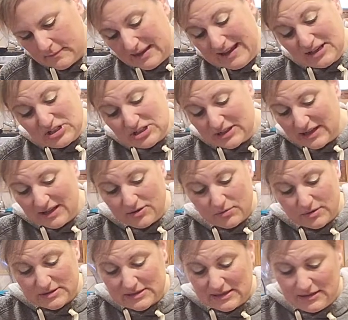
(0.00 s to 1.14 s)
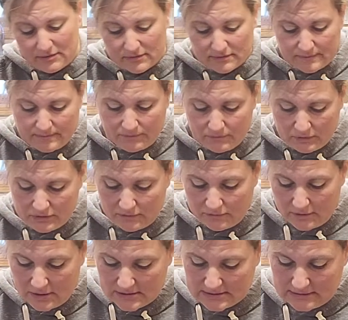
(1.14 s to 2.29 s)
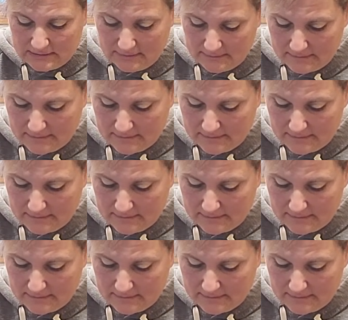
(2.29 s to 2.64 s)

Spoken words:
Actually, it kind of worked out with the frosting.